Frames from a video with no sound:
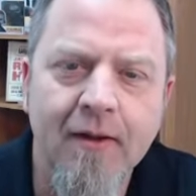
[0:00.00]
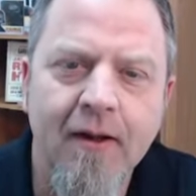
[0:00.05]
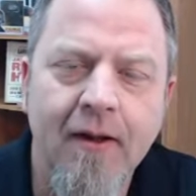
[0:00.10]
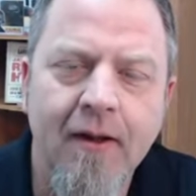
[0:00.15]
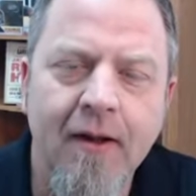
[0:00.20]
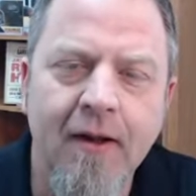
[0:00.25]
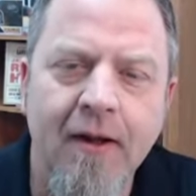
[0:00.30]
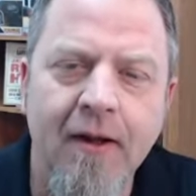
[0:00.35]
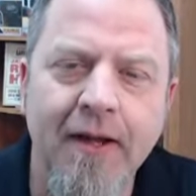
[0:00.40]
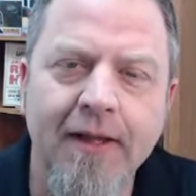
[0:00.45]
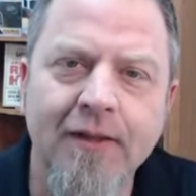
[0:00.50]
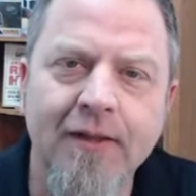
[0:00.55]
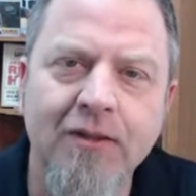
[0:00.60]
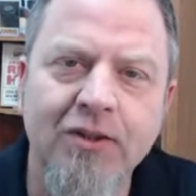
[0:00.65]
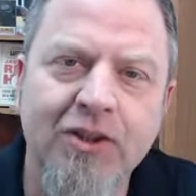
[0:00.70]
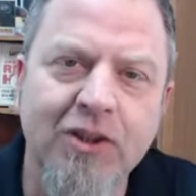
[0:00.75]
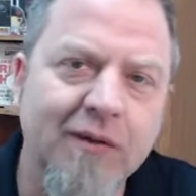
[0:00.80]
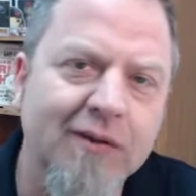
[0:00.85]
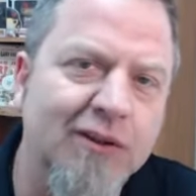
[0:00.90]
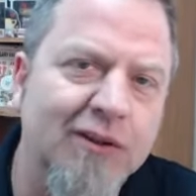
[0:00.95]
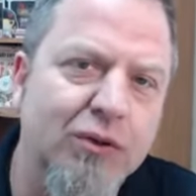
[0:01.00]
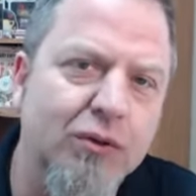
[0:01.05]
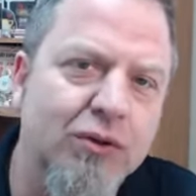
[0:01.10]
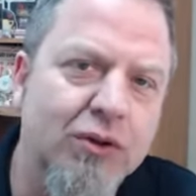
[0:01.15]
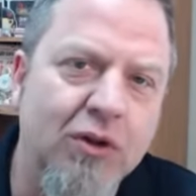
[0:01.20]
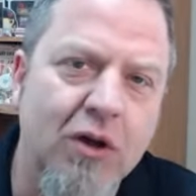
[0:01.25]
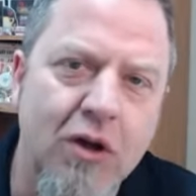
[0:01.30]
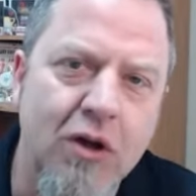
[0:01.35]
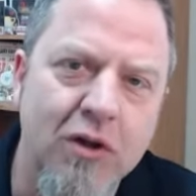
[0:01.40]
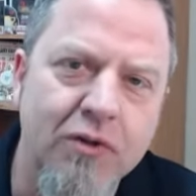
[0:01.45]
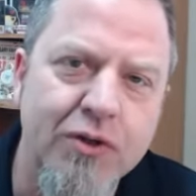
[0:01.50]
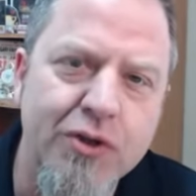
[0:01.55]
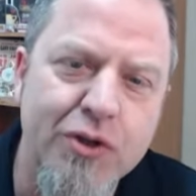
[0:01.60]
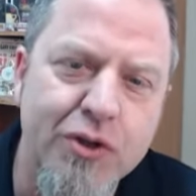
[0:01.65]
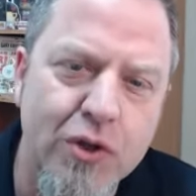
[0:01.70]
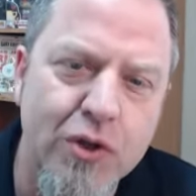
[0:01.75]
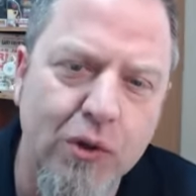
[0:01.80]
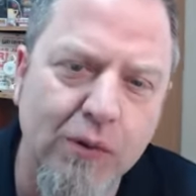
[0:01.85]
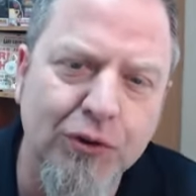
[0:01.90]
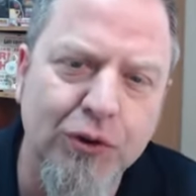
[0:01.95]
Uh, and the series was called The
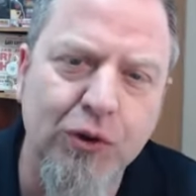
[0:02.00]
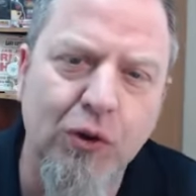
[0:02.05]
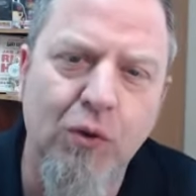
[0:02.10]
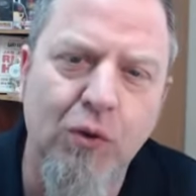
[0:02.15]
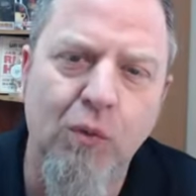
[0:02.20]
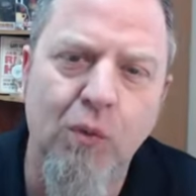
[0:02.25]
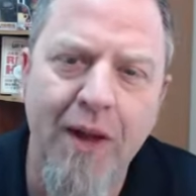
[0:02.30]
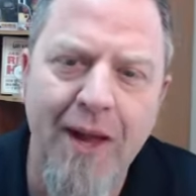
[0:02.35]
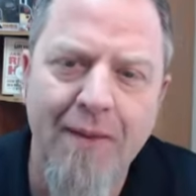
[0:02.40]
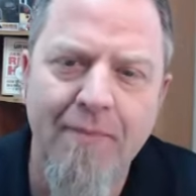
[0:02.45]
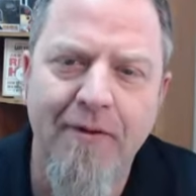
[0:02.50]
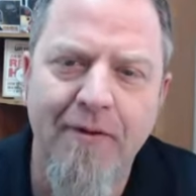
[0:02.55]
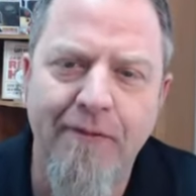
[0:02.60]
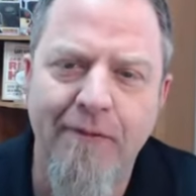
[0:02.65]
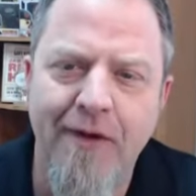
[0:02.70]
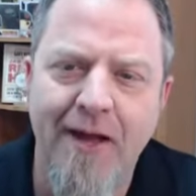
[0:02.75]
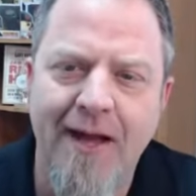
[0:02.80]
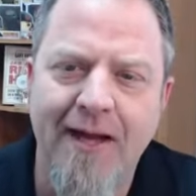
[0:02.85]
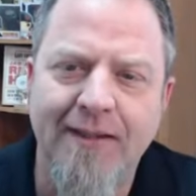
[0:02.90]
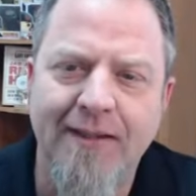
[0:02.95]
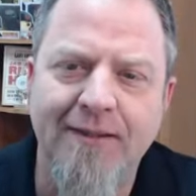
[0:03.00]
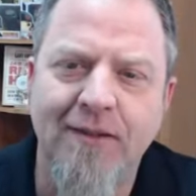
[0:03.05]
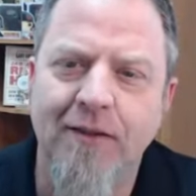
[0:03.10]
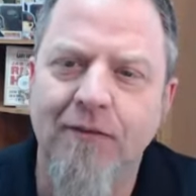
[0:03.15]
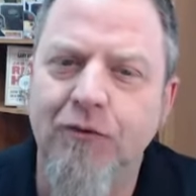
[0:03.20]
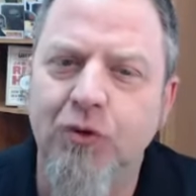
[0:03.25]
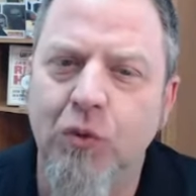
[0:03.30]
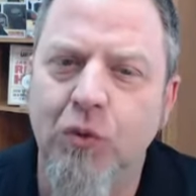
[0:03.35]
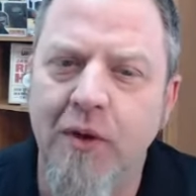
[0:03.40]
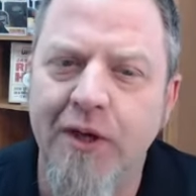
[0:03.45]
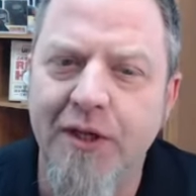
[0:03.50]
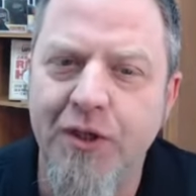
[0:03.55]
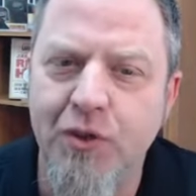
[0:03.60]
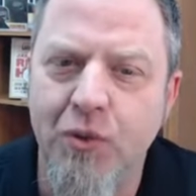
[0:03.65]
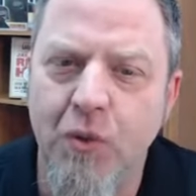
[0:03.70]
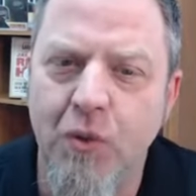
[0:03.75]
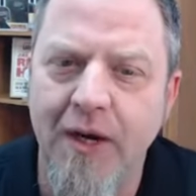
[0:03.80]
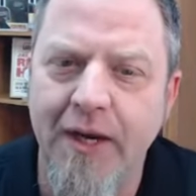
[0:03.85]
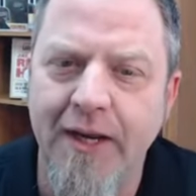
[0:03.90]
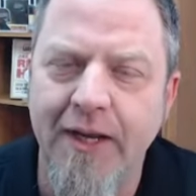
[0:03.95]
Social Web Effect of
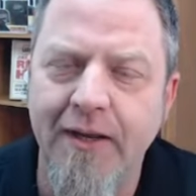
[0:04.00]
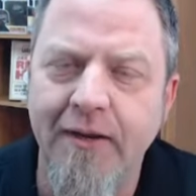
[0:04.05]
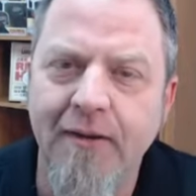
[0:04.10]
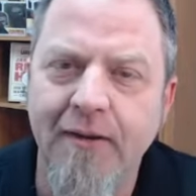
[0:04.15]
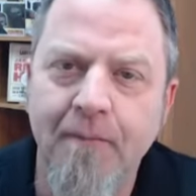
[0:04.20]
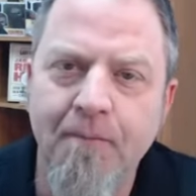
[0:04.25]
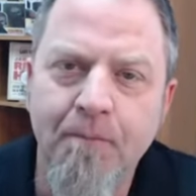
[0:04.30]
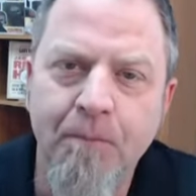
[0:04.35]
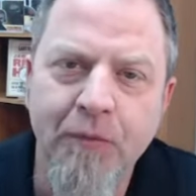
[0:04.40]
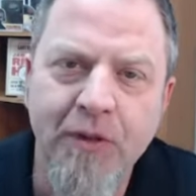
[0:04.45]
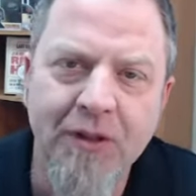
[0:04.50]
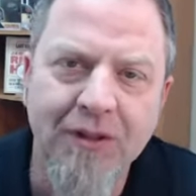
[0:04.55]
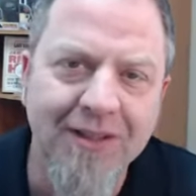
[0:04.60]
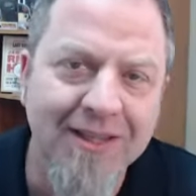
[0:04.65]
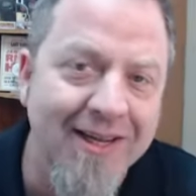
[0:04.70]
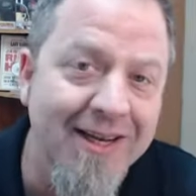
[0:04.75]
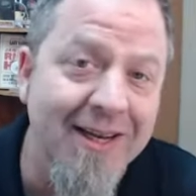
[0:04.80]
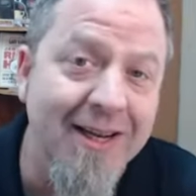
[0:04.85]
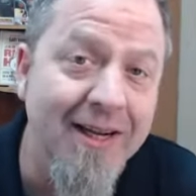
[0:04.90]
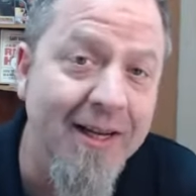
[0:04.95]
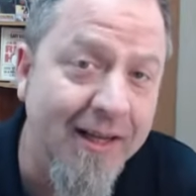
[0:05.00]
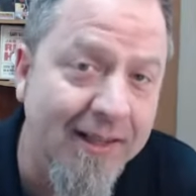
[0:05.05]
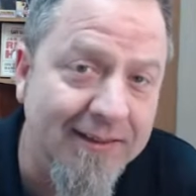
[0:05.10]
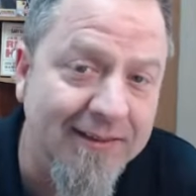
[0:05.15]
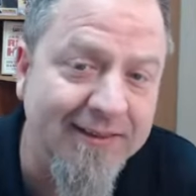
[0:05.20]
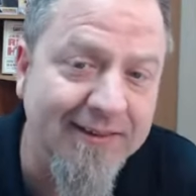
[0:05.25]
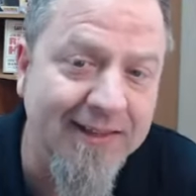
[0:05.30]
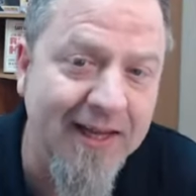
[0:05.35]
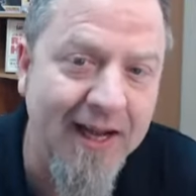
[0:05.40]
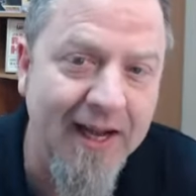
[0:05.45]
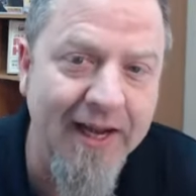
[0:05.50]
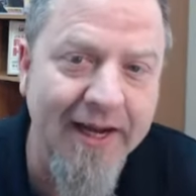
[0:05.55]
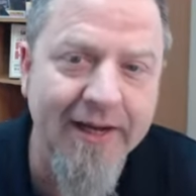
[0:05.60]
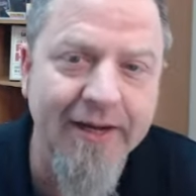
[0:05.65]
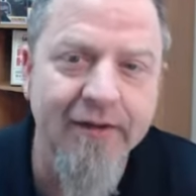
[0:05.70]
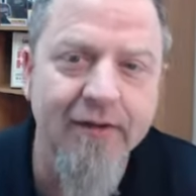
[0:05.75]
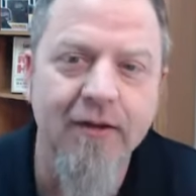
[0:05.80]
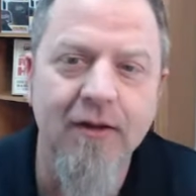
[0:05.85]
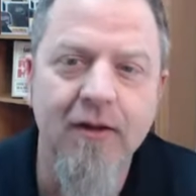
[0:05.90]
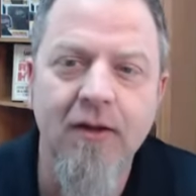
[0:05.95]
2020 Gleaning
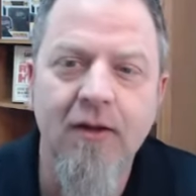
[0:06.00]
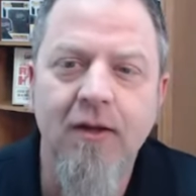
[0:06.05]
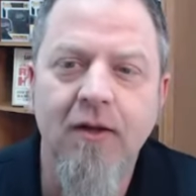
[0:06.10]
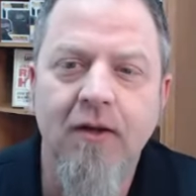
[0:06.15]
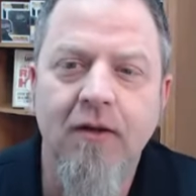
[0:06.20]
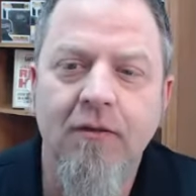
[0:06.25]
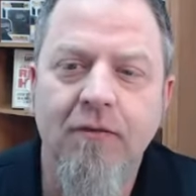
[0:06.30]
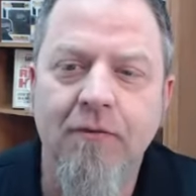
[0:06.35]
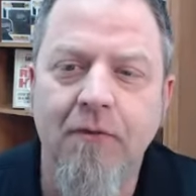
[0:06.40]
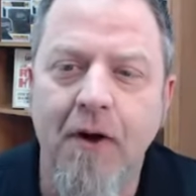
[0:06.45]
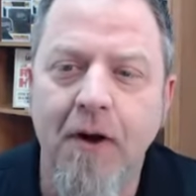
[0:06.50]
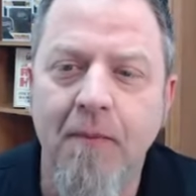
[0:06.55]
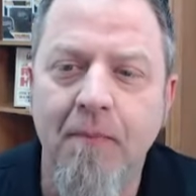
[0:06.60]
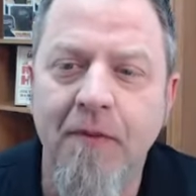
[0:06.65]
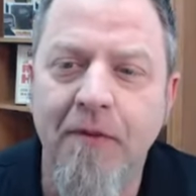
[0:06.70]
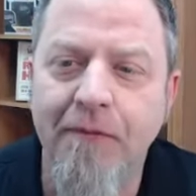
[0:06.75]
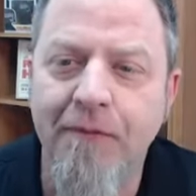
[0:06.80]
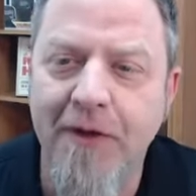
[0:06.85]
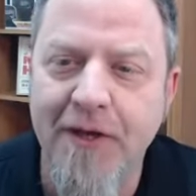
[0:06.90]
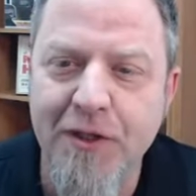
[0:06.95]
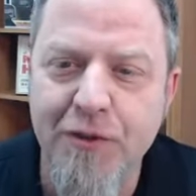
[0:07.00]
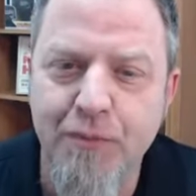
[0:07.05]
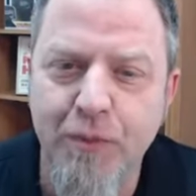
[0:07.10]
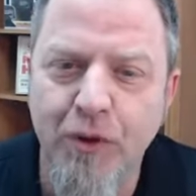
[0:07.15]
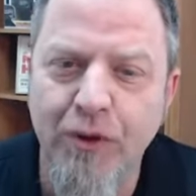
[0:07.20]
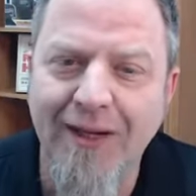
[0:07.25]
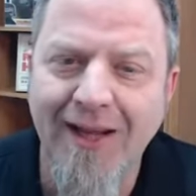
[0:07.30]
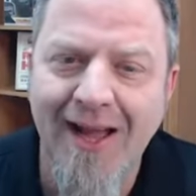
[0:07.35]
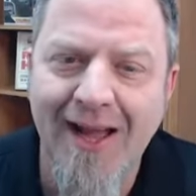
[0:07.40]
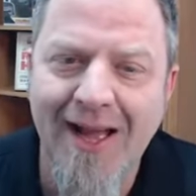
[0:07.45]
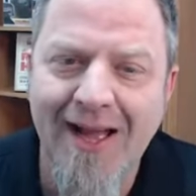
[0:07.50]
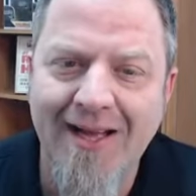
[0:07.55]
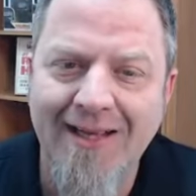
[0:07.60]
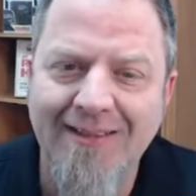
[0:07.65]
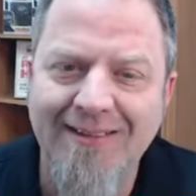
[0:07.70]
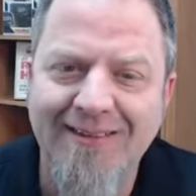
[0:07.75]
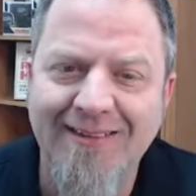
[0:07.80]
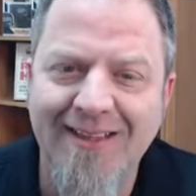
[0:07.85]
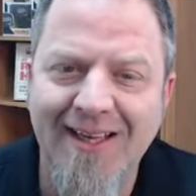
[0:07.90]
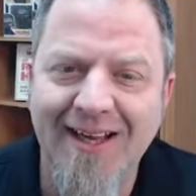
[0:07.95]
Insight from the Facebook
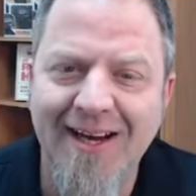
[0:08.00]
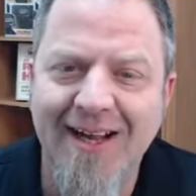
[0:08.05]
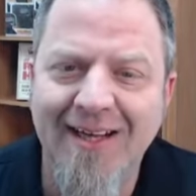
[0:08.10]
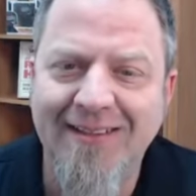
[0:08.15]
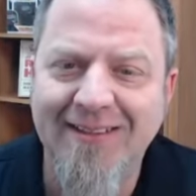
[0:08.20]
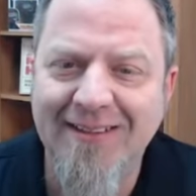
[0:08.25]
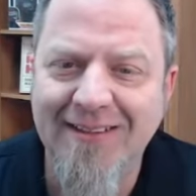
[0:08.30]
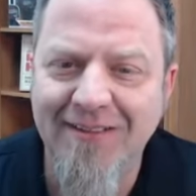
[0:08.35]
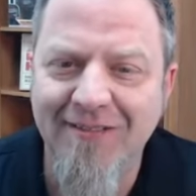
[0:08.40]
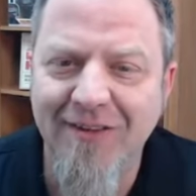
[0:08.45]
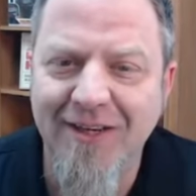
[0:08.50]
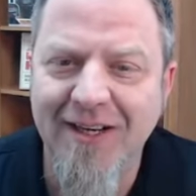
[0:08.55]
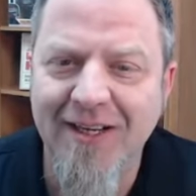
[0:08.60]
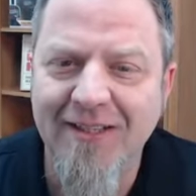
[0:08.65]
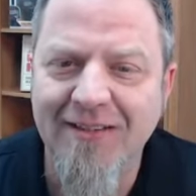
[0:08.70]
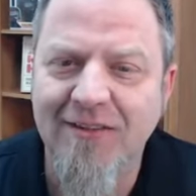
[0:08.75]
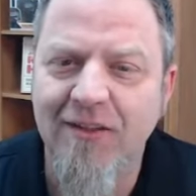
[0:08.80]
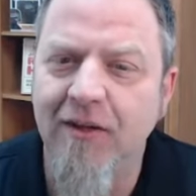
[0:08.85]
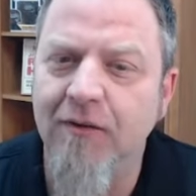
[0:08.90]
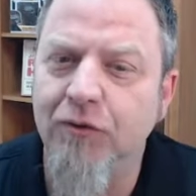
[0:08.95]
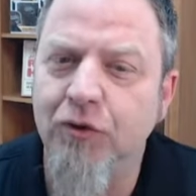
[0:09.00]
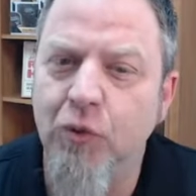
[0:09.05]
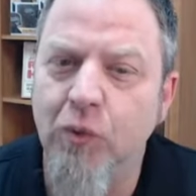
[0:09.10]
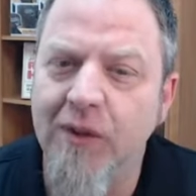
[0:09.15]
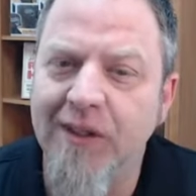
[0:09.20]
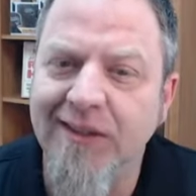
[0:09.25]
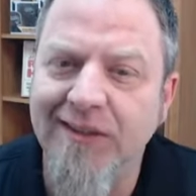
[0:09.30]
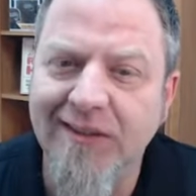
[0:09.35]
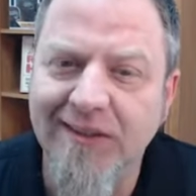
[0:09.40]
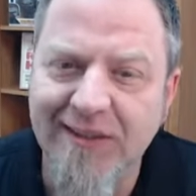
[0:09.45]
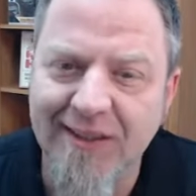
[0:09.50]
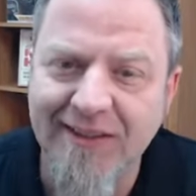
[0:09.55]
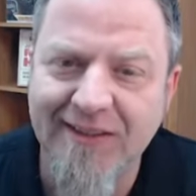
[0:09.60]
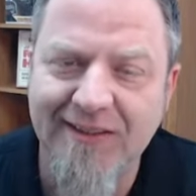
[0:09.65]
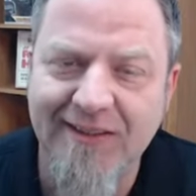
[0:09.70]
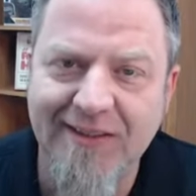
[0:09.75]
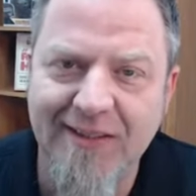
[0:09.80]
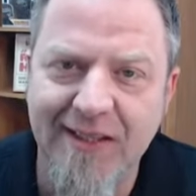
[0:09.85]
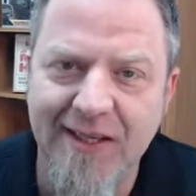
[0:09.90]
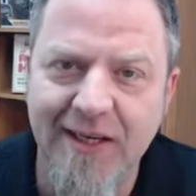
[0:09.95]
Ads and Activities of
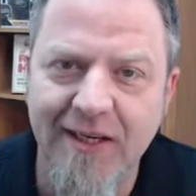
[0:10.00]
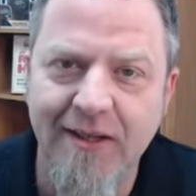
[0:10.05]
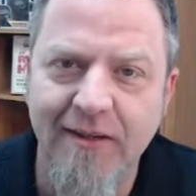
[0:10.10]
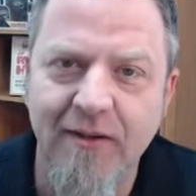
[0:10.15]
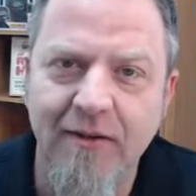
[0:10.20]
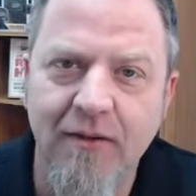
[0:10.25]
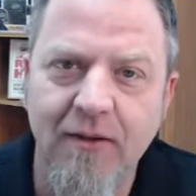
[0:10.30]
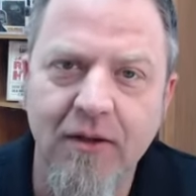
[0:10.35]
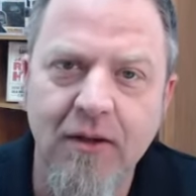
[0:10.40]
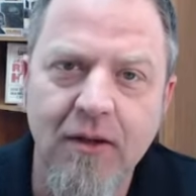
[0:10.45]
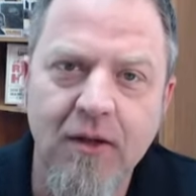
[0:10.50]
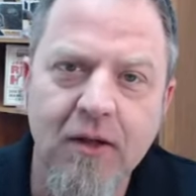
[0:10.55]
2016,